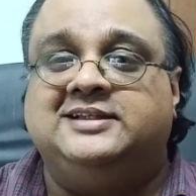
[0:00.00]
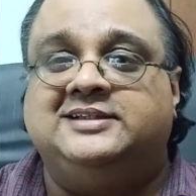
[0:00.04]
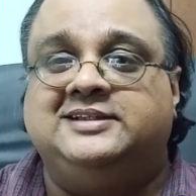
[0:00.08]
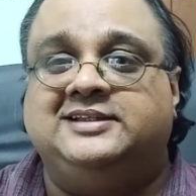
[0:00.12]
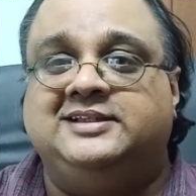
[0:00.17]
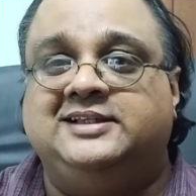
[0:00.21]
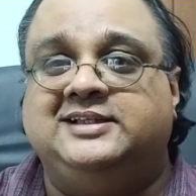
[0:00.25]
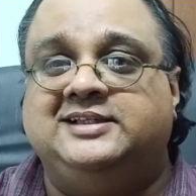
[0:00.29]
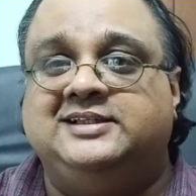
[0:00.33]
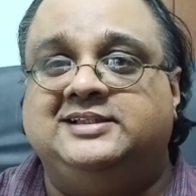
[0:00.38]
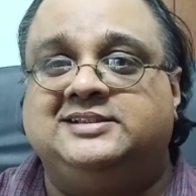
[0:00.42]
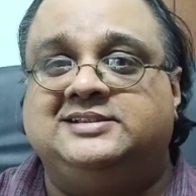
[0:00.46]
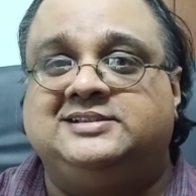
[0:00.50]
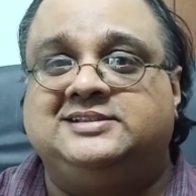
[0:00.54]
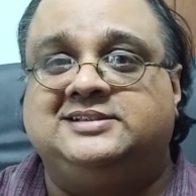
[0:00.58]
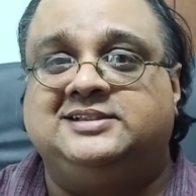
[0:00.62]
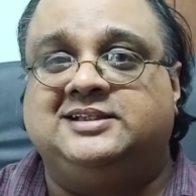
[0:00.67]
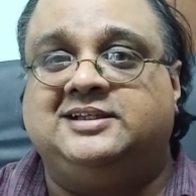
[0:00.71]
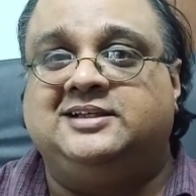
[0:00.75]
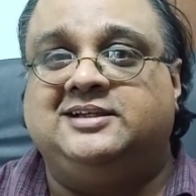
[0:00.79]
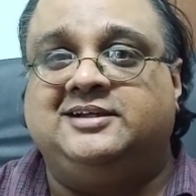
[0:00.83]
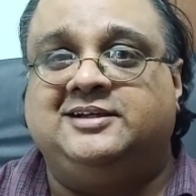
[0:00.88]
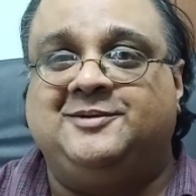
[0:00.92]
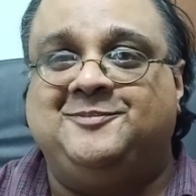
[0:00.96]
these
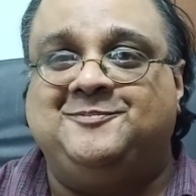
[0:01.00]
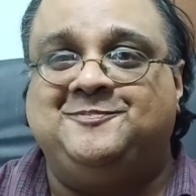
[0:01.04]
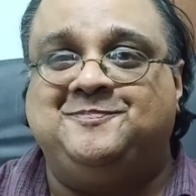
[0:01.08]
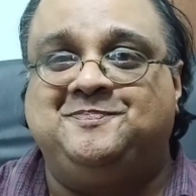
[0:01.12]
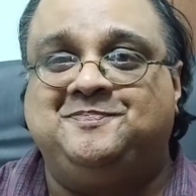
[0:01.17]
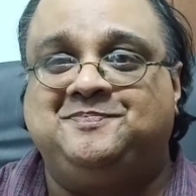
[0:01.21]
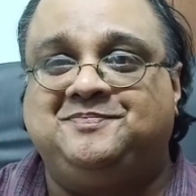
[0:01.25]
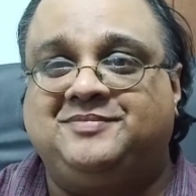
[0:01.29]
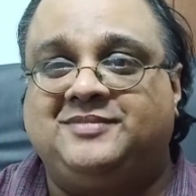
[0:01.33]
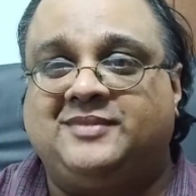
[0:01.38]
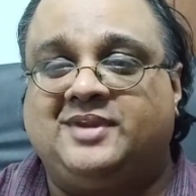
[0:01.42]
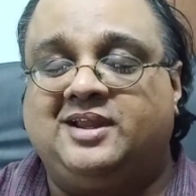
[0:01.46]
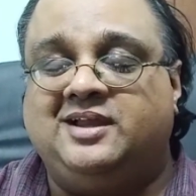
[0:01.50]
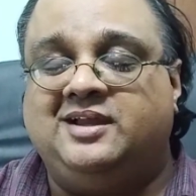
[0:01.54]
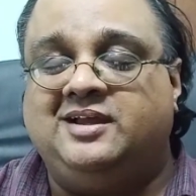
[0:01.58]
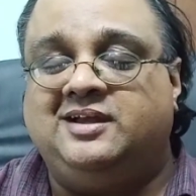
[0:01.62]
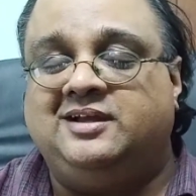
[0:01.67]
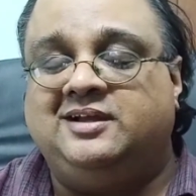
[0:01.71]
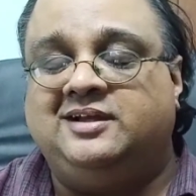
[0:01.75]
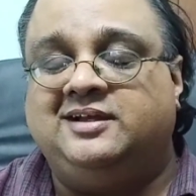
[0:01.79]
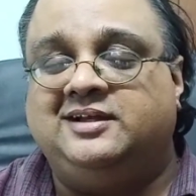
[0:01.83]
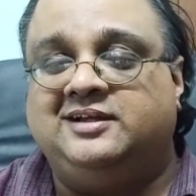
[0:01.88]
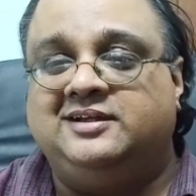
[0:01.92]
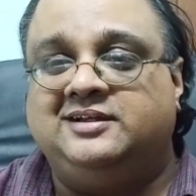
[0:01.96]

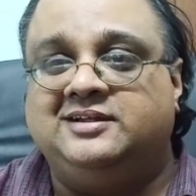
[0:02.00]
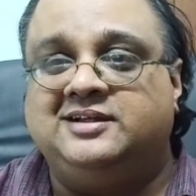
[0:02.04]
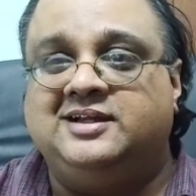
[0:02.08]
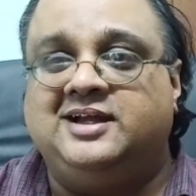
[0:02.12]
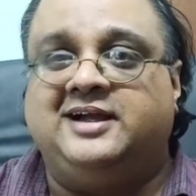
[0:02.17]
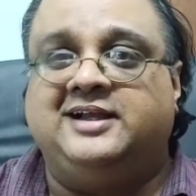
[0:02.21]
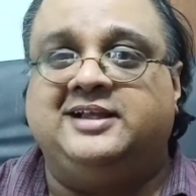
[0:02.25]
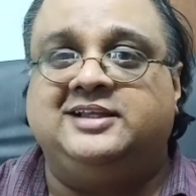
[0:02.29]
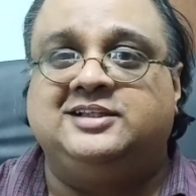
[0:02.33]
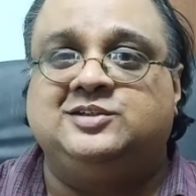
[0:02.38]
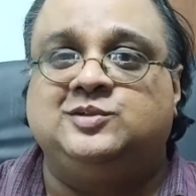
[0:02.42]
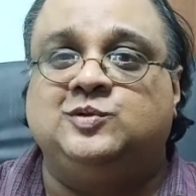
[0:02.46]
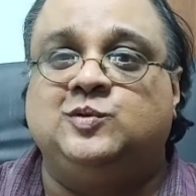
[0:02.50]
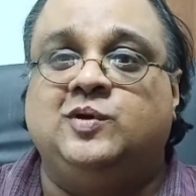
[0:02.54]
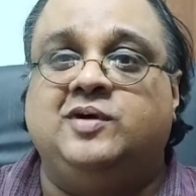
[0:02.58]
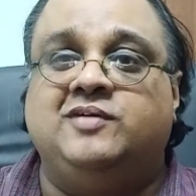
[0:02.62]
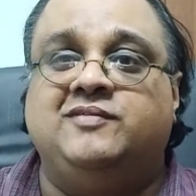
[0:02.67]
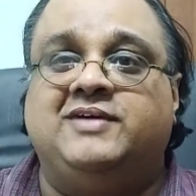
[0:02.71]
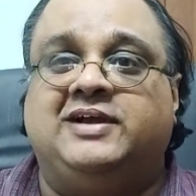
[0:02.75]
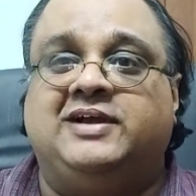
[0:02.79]
guys who have